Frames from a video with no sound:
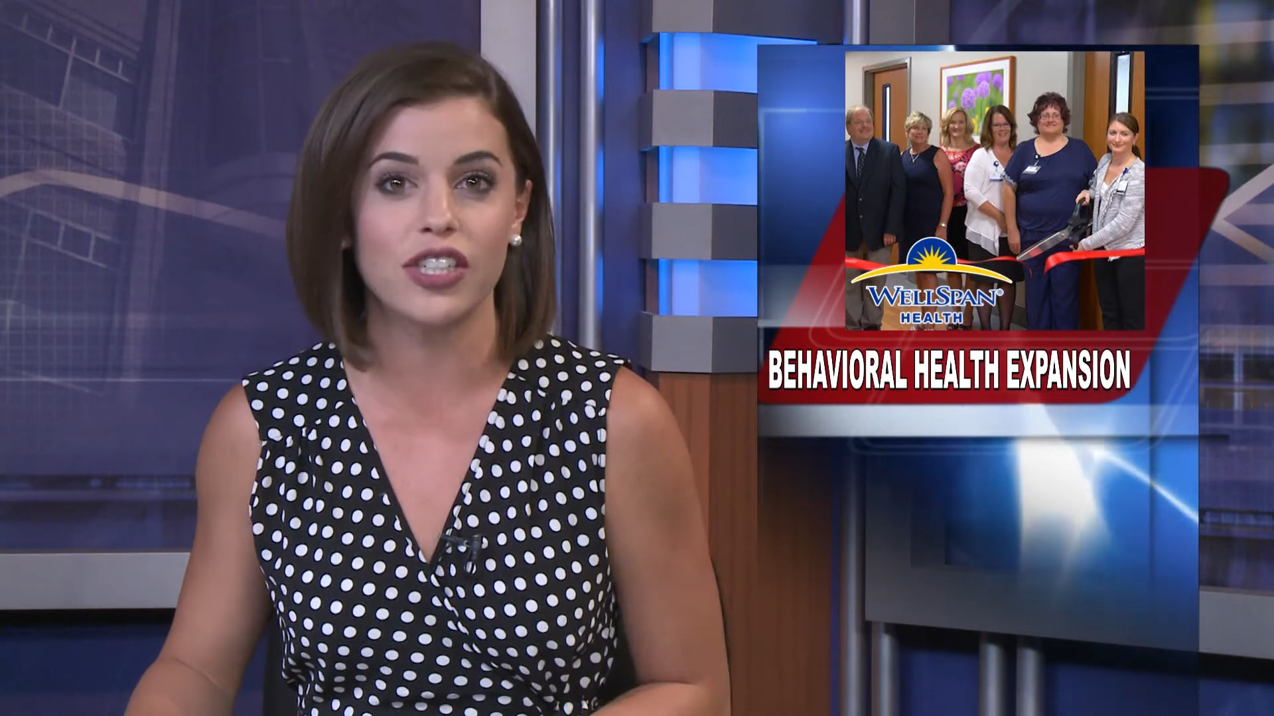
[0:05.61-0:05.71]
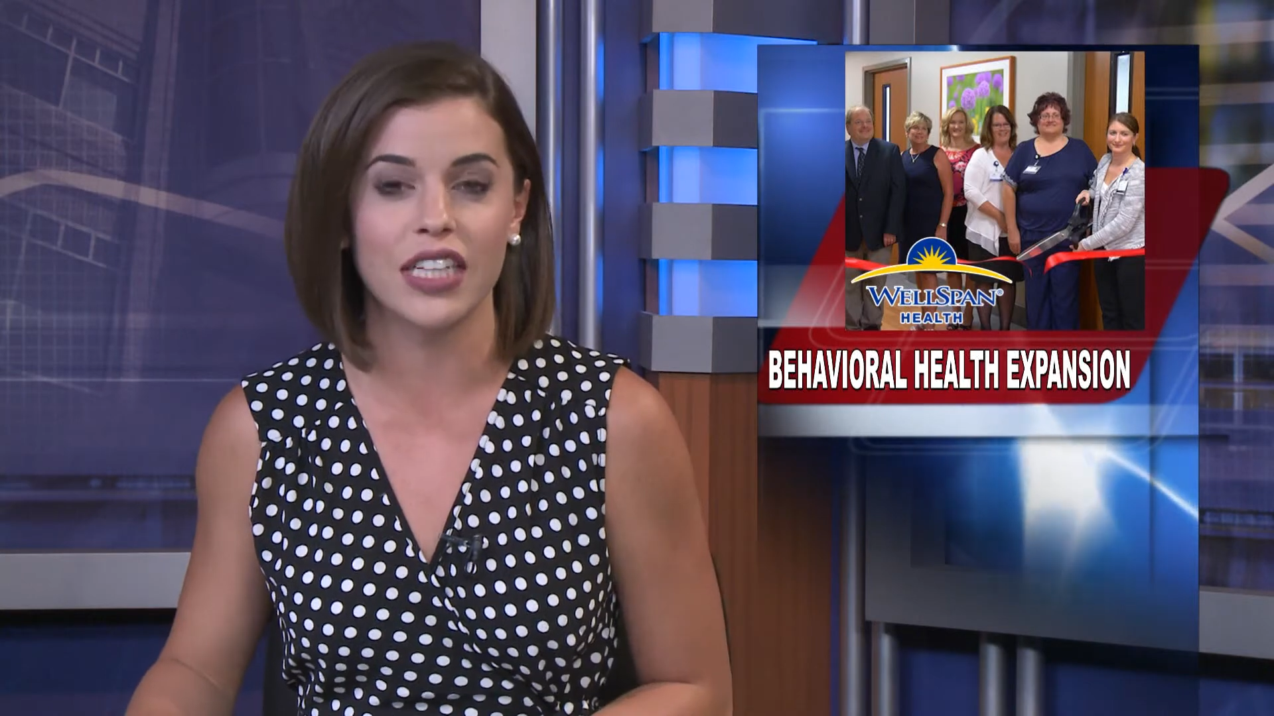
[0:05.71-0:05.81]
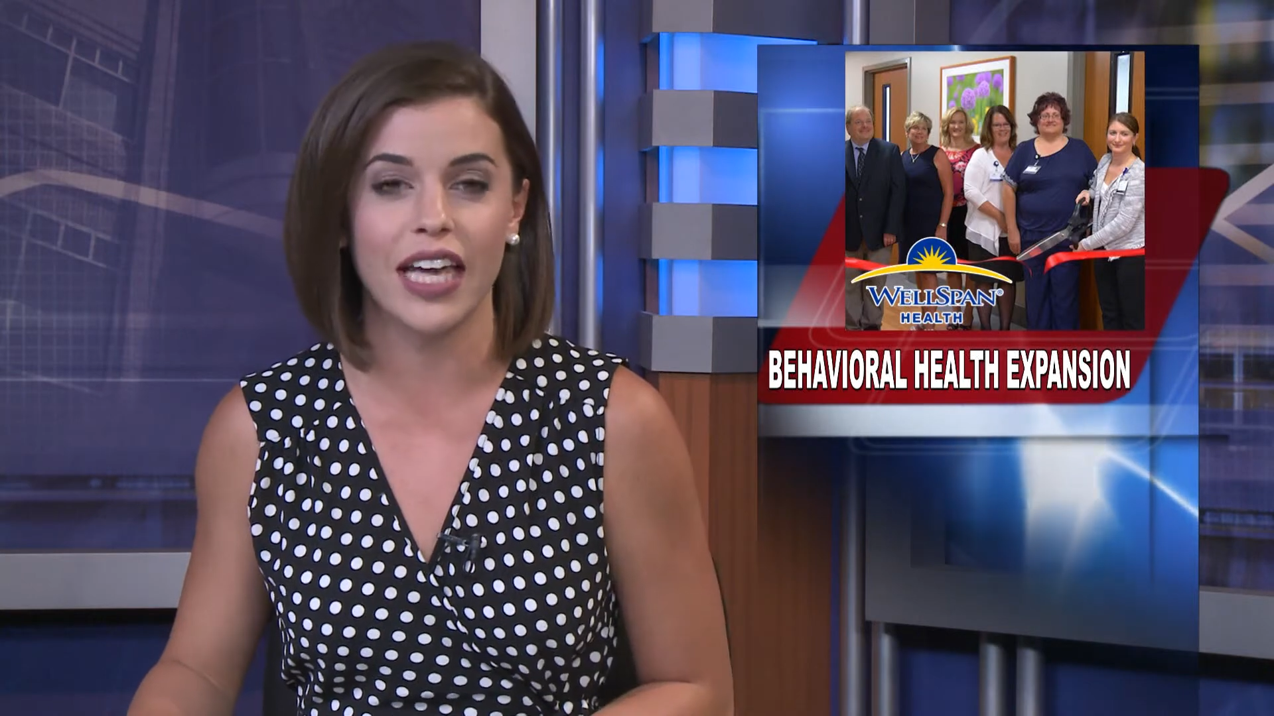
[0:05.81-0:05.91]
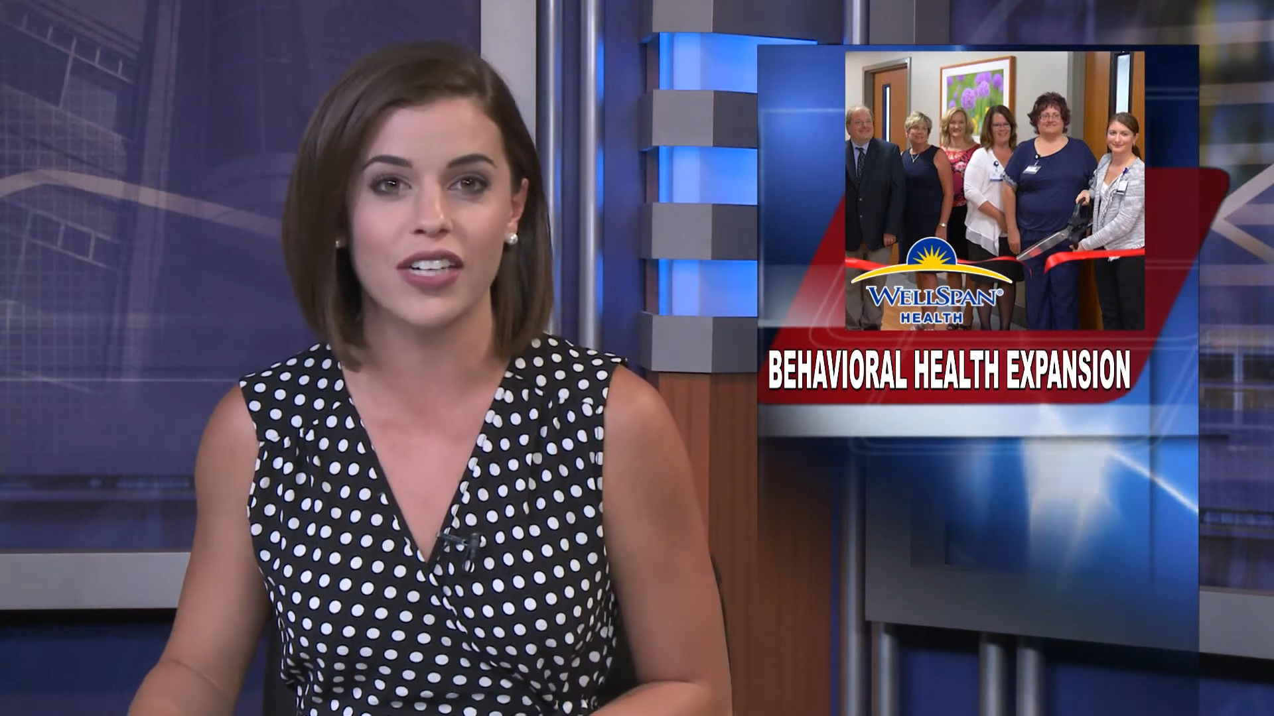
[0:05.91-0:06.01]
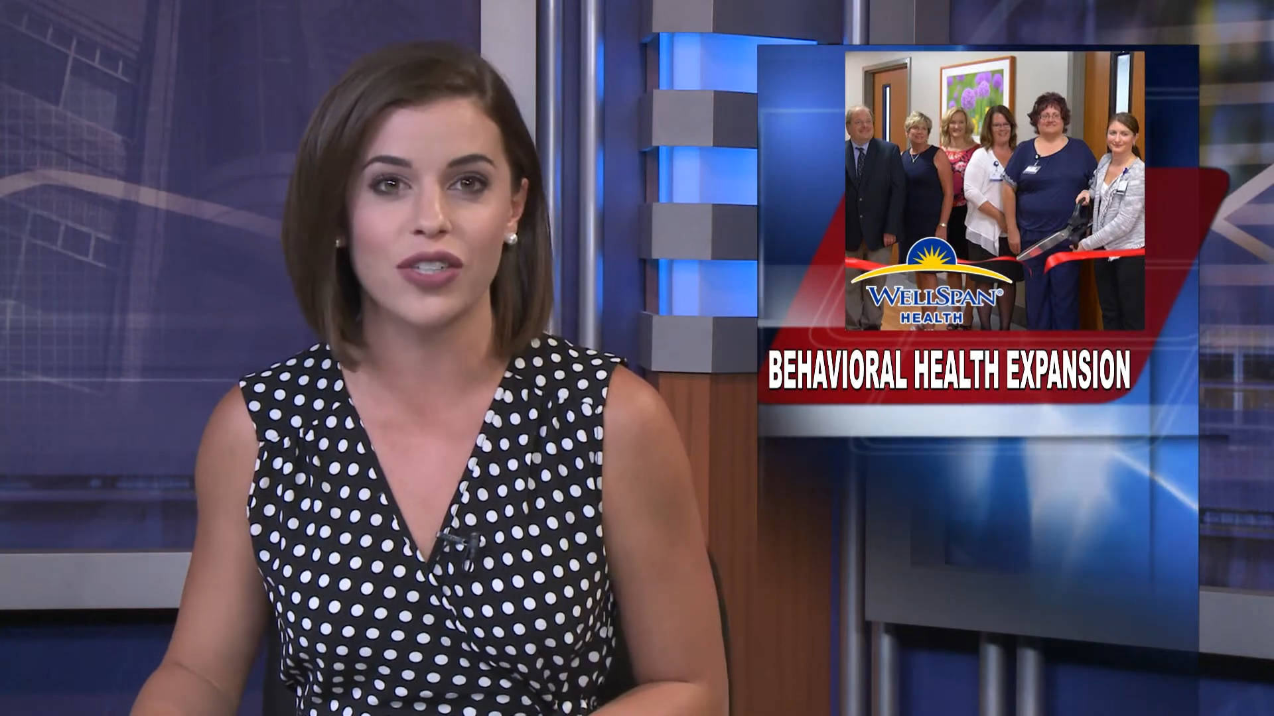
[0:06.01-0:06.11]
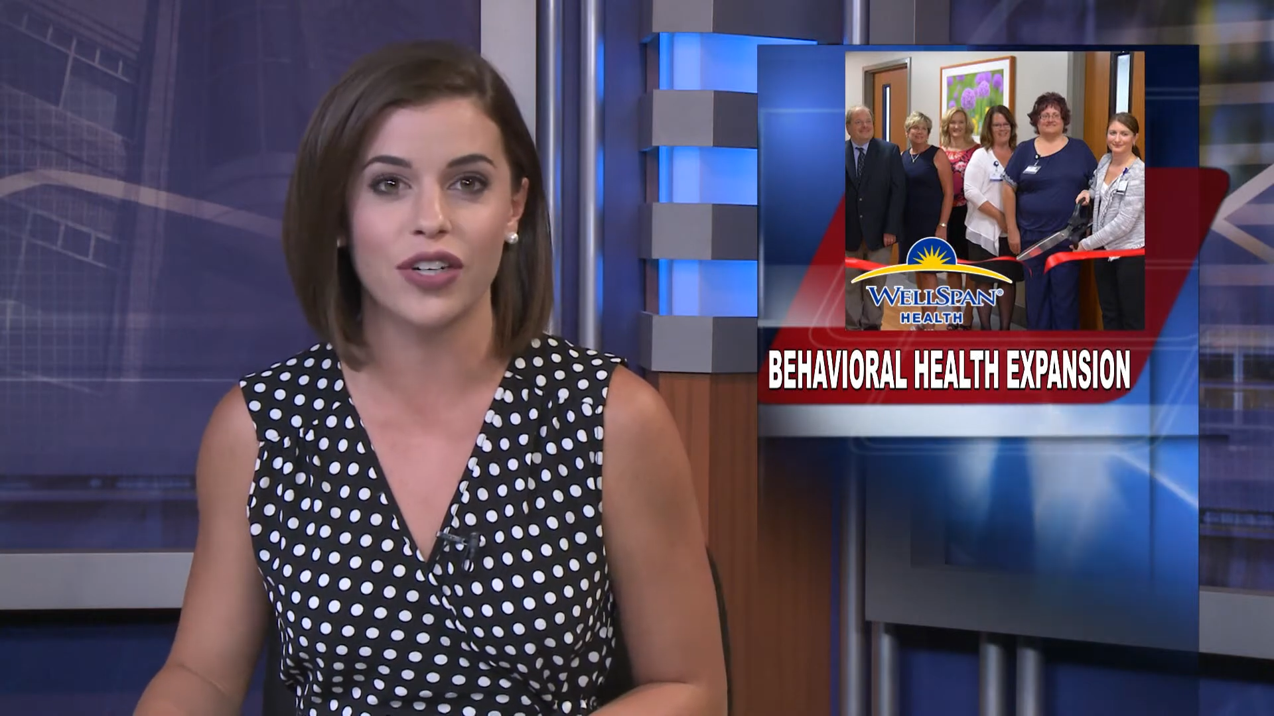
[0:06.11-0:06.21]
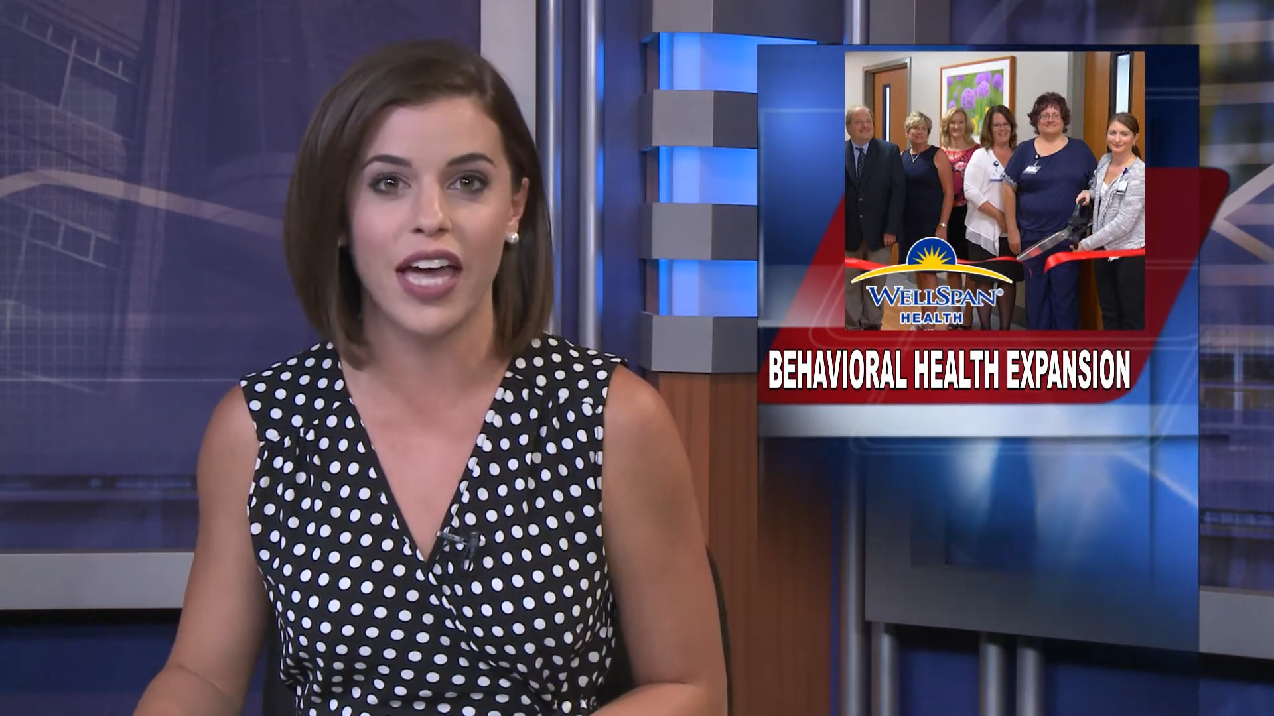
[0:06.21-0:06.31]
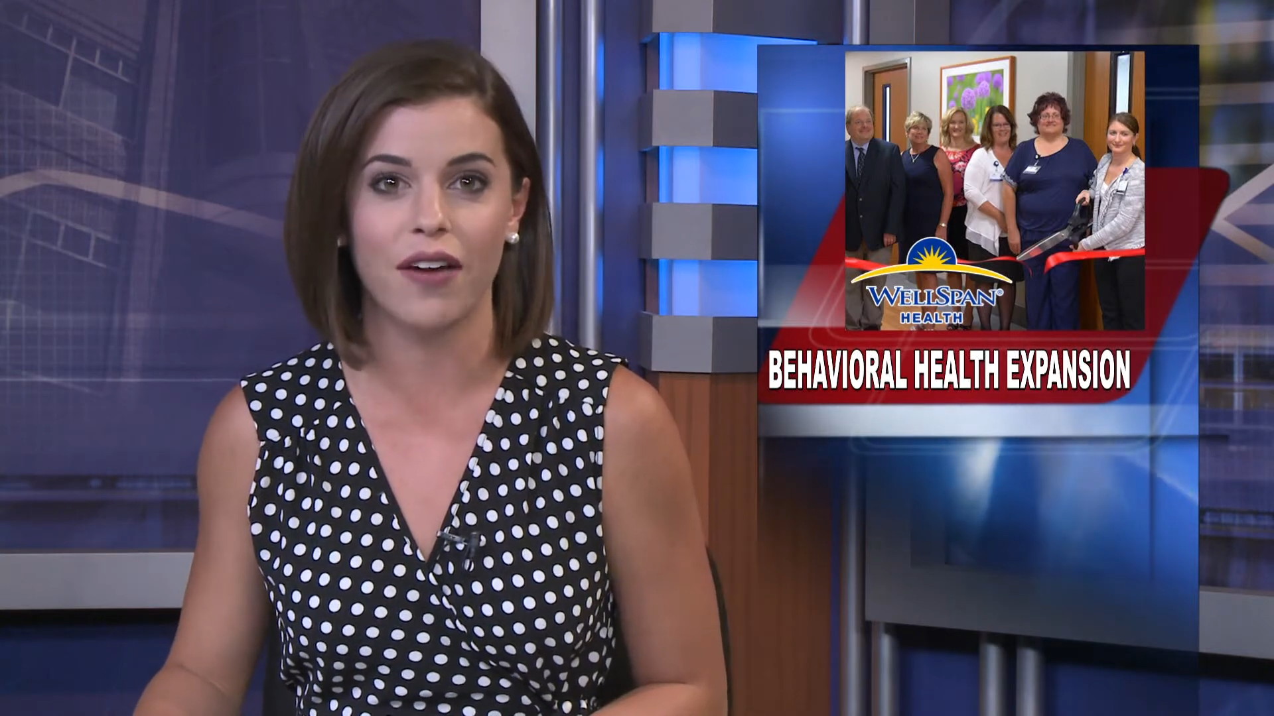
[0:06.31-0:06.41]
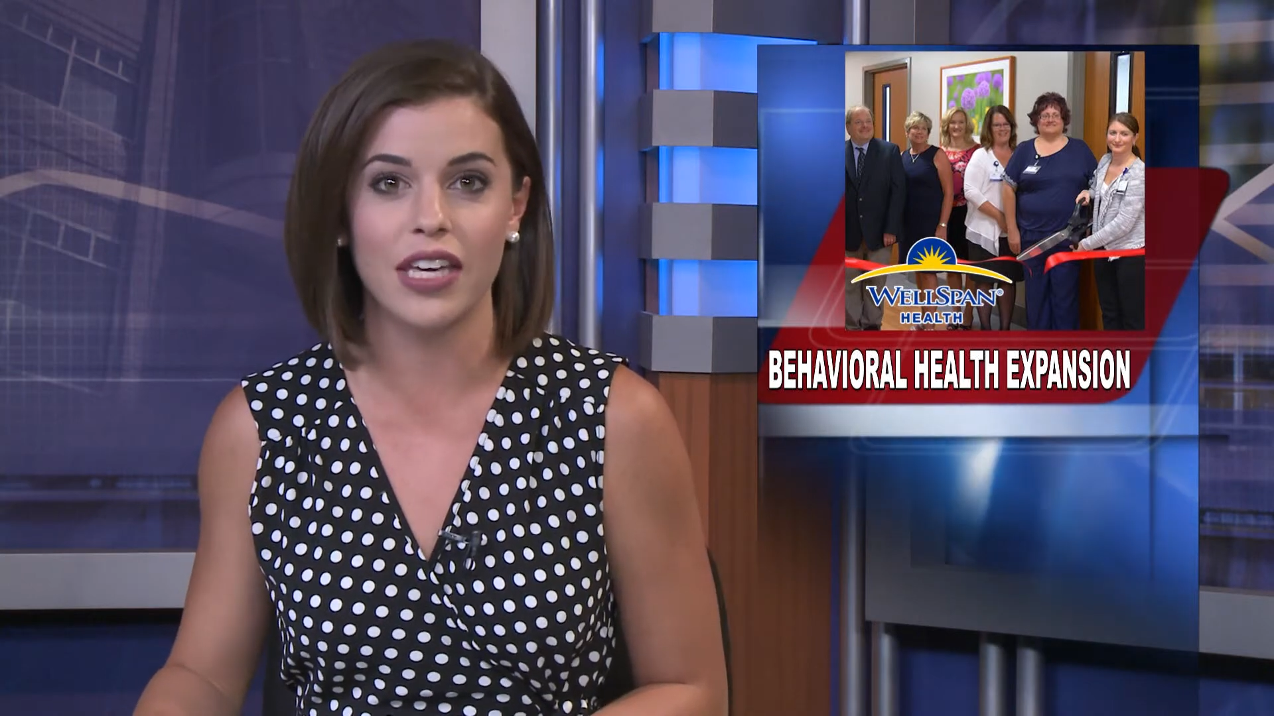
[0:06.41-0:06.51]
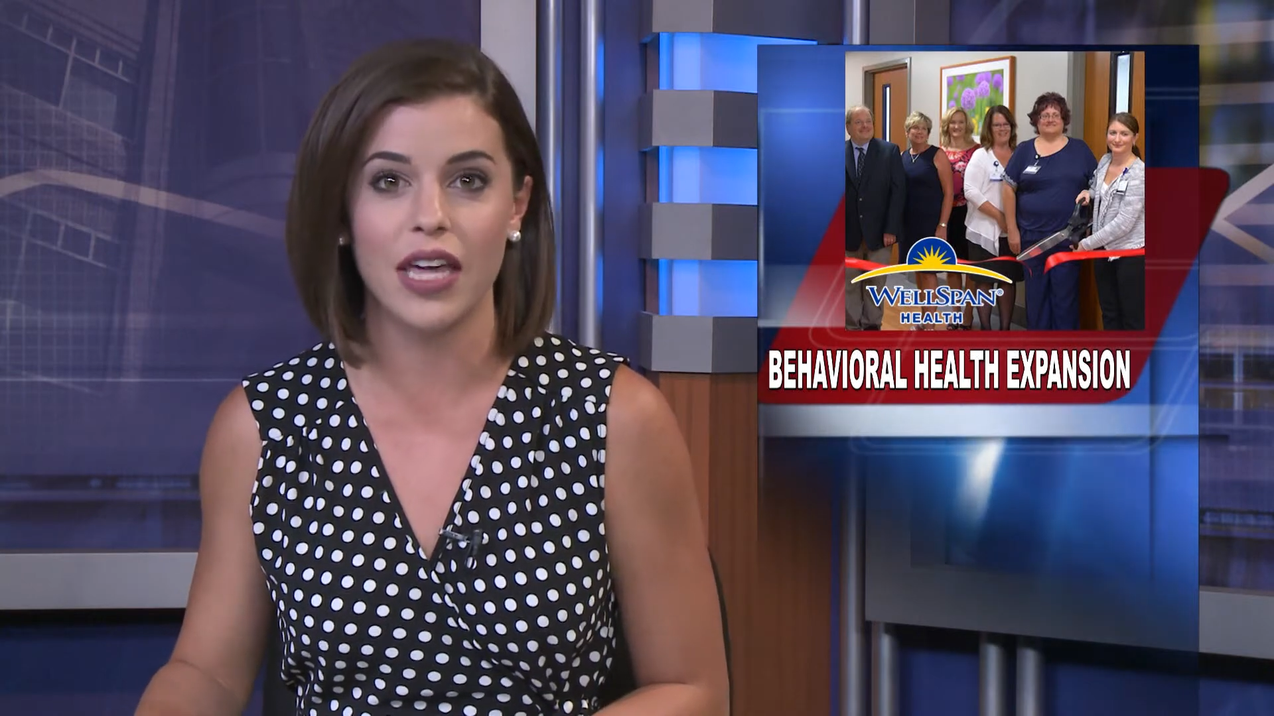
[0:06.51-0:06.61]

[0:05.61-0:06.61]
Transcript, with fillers: to Lancaster County